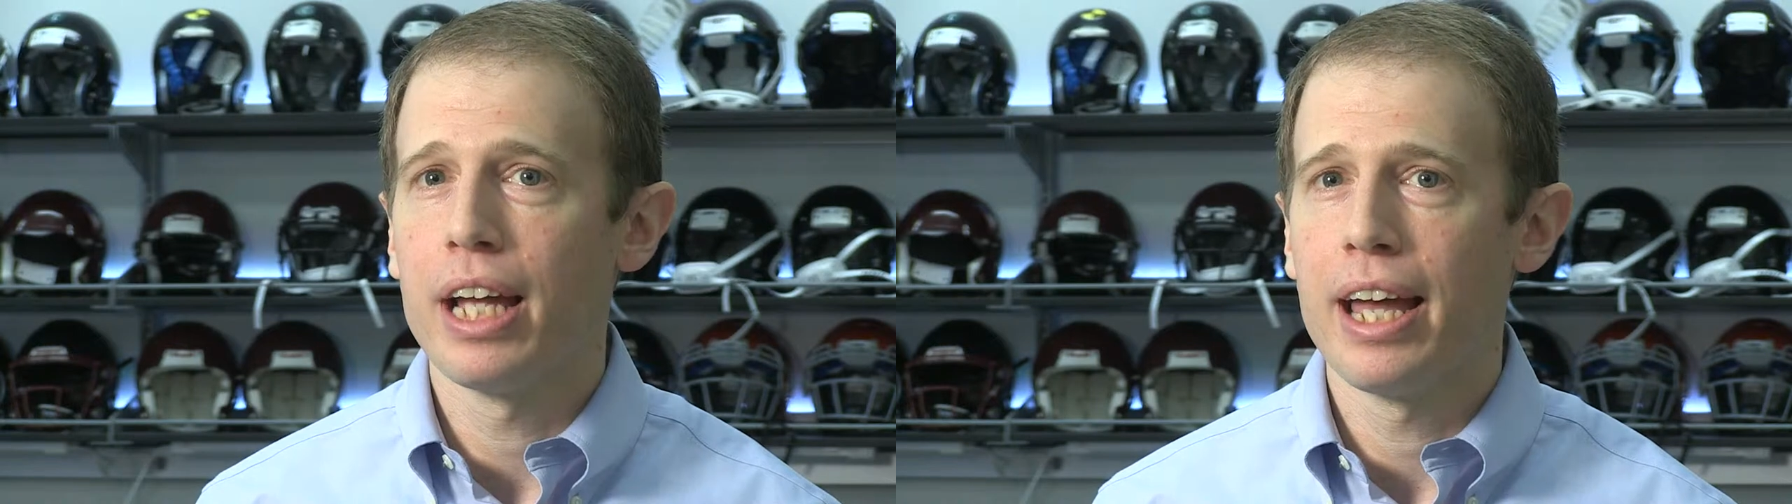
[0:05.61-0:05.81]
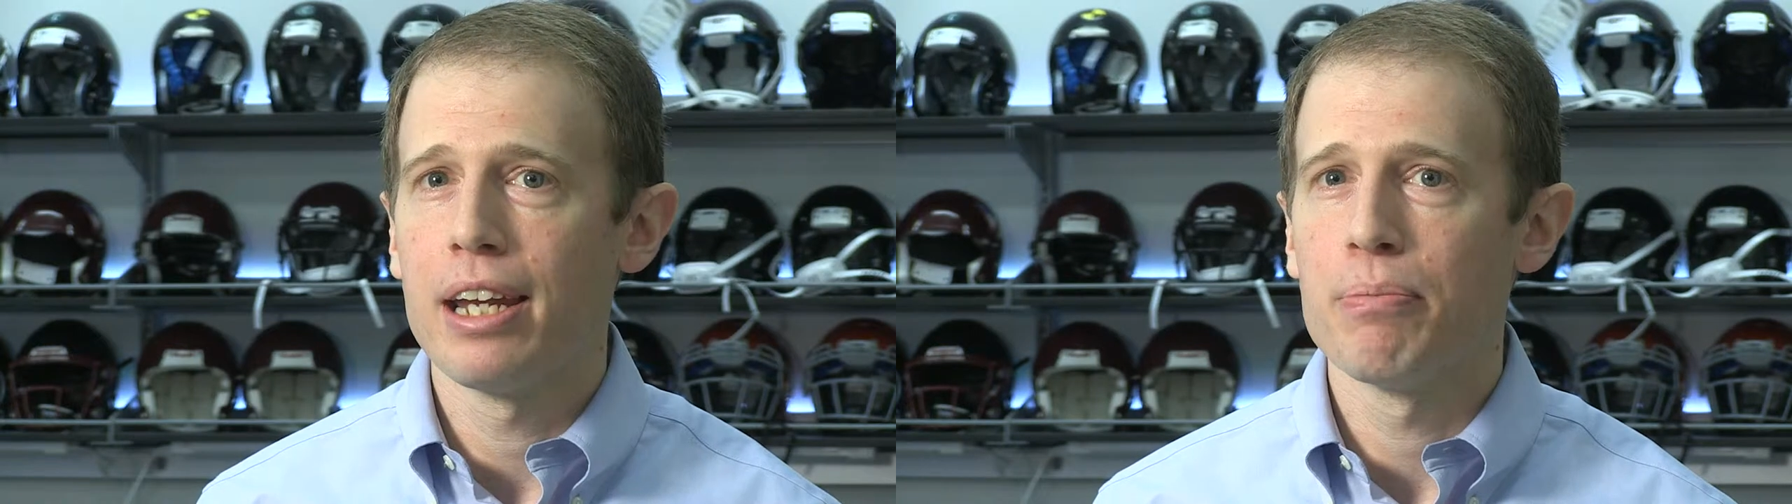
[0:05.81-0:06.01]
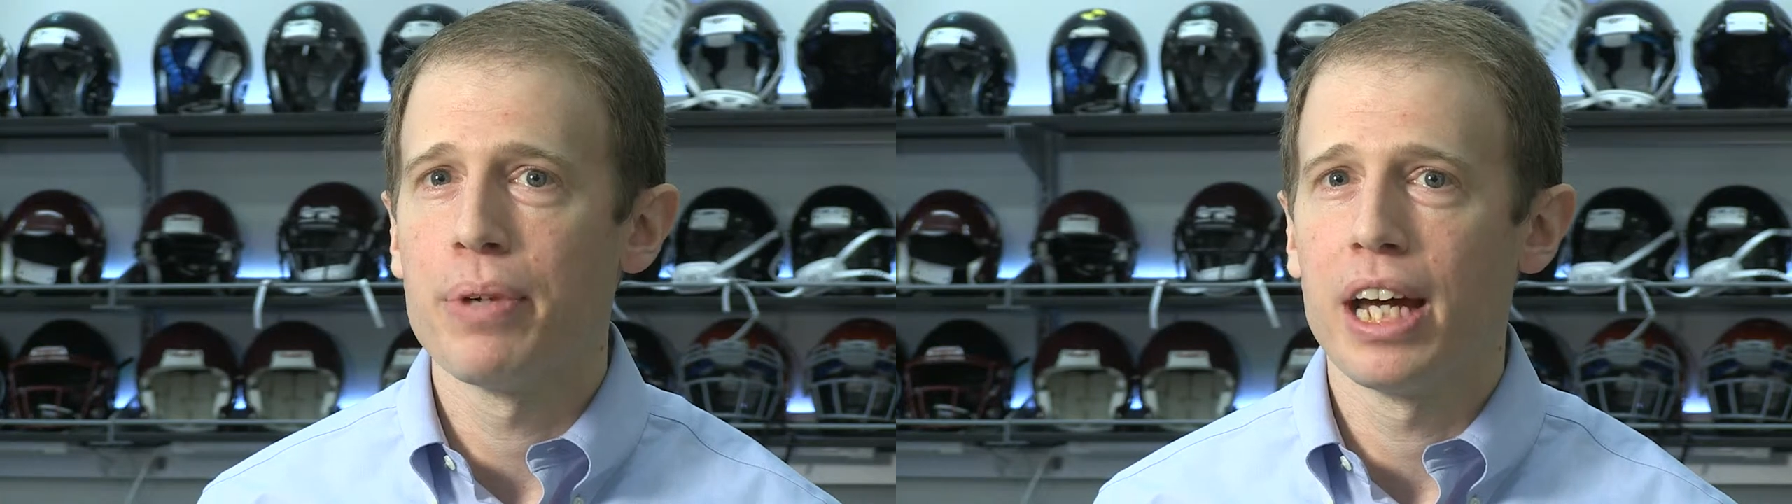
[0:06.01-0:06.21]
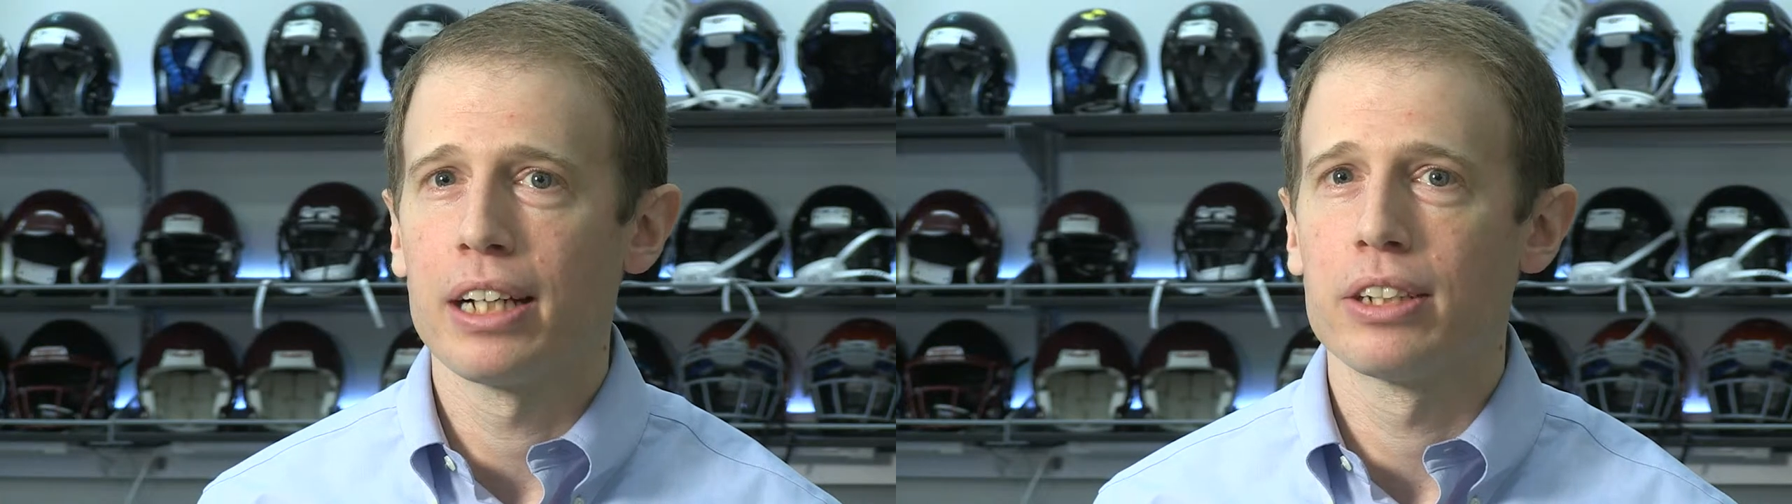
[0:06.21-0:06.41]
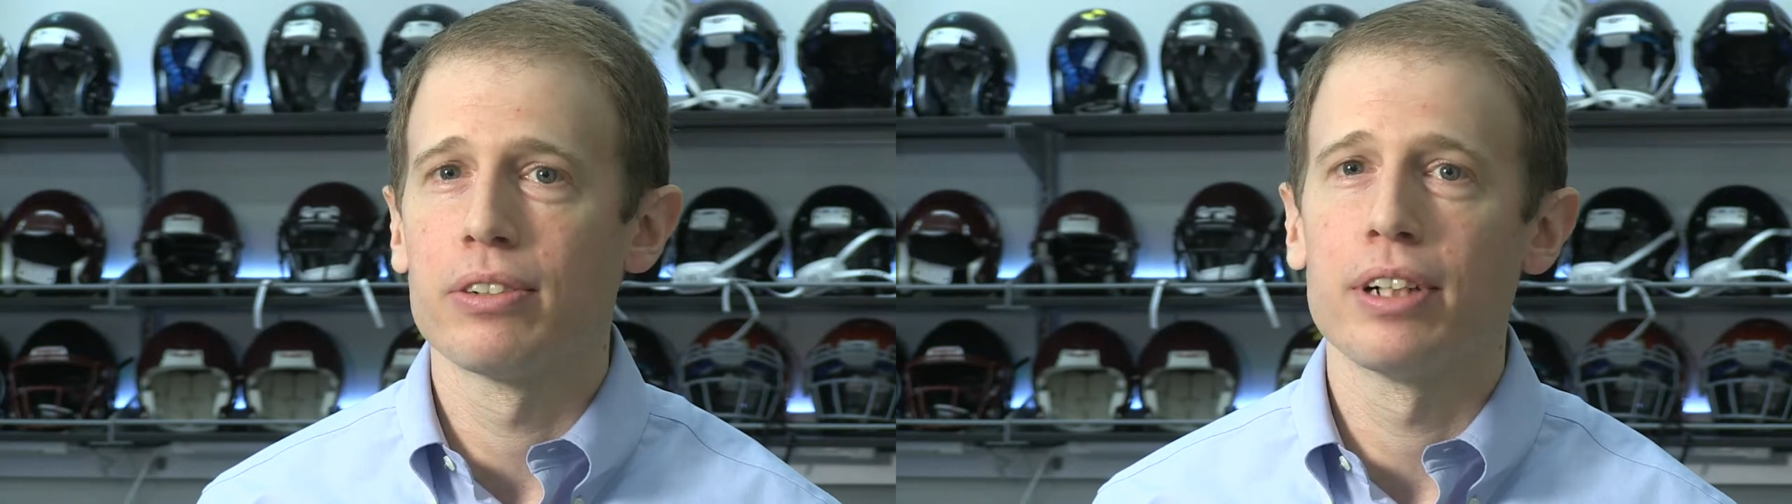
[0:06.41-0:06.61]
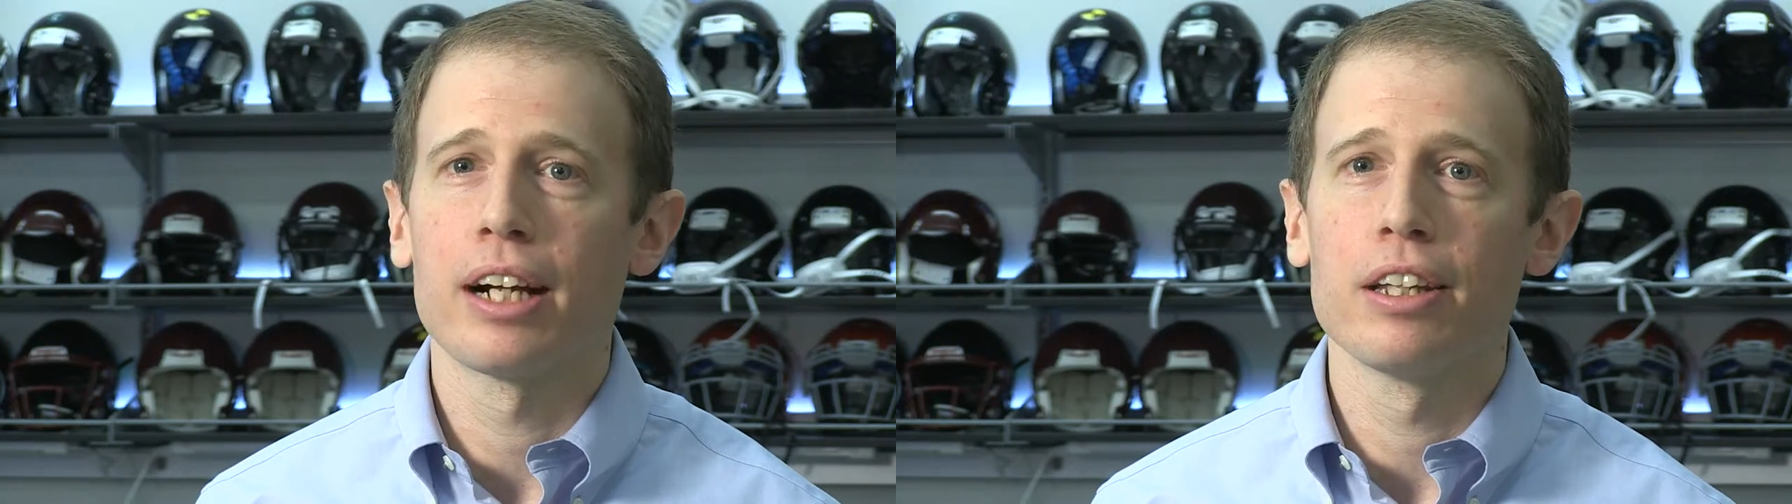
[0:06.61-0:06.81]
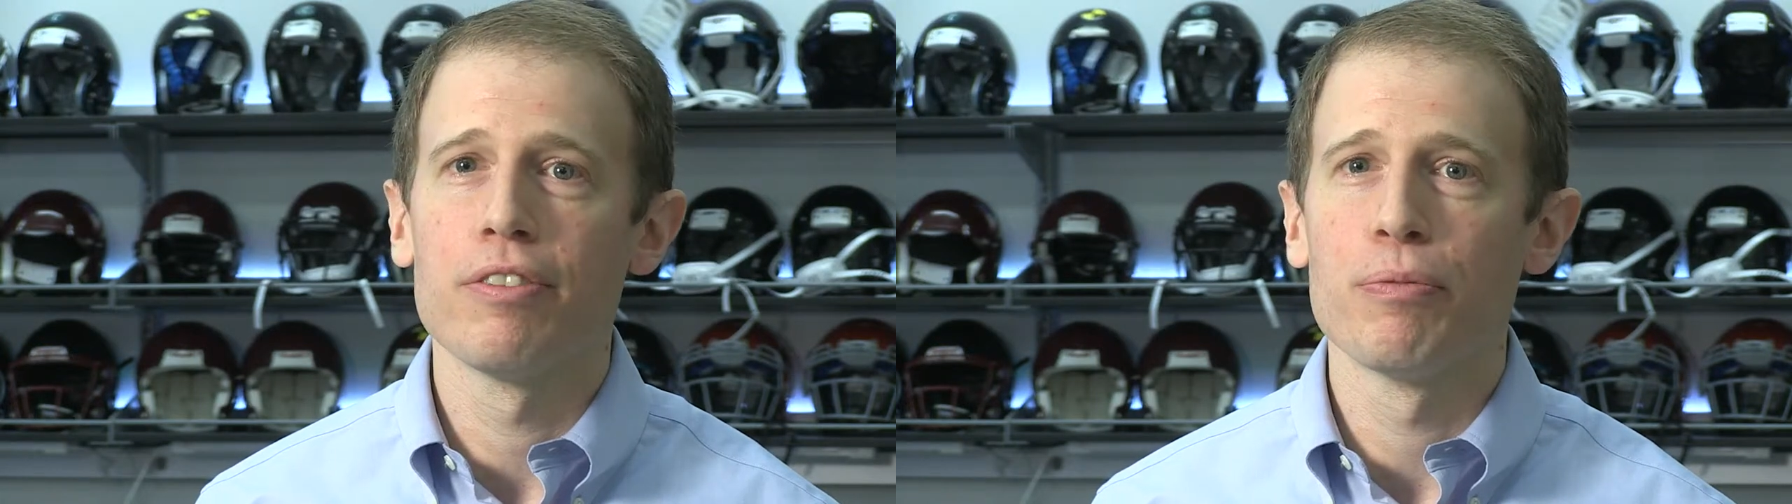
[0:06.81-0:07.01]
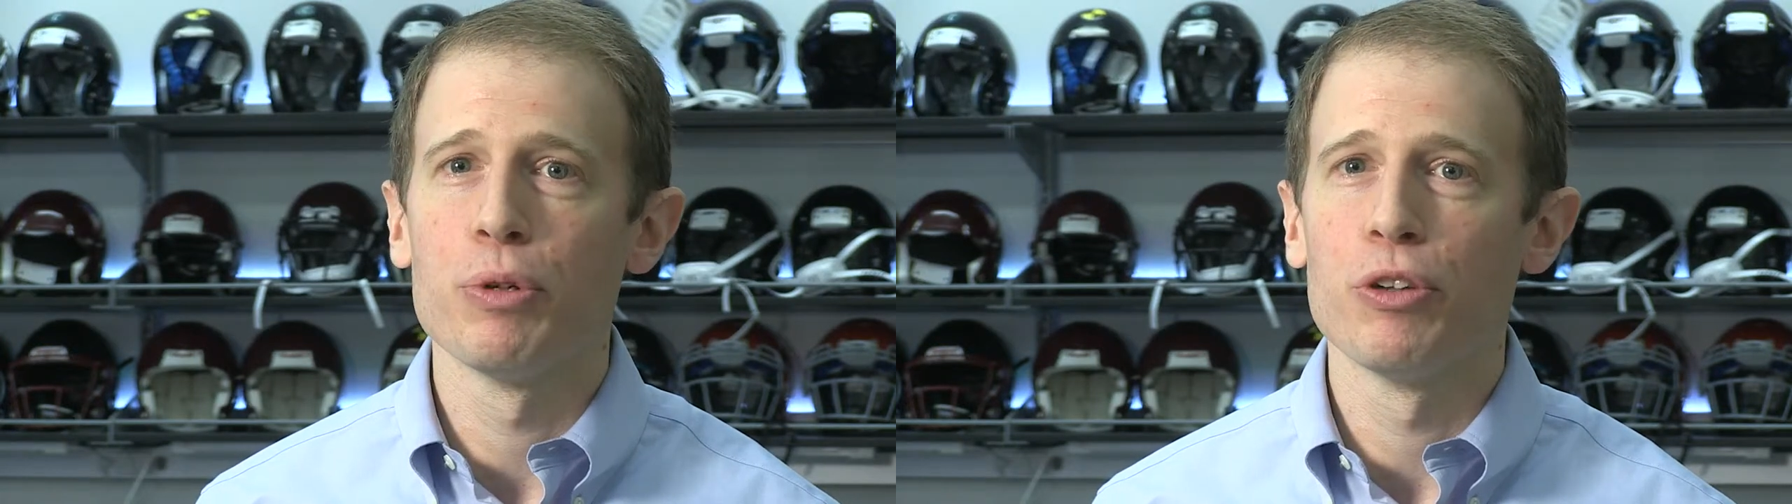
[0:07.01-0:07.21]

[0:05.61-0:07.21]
head impacts directly from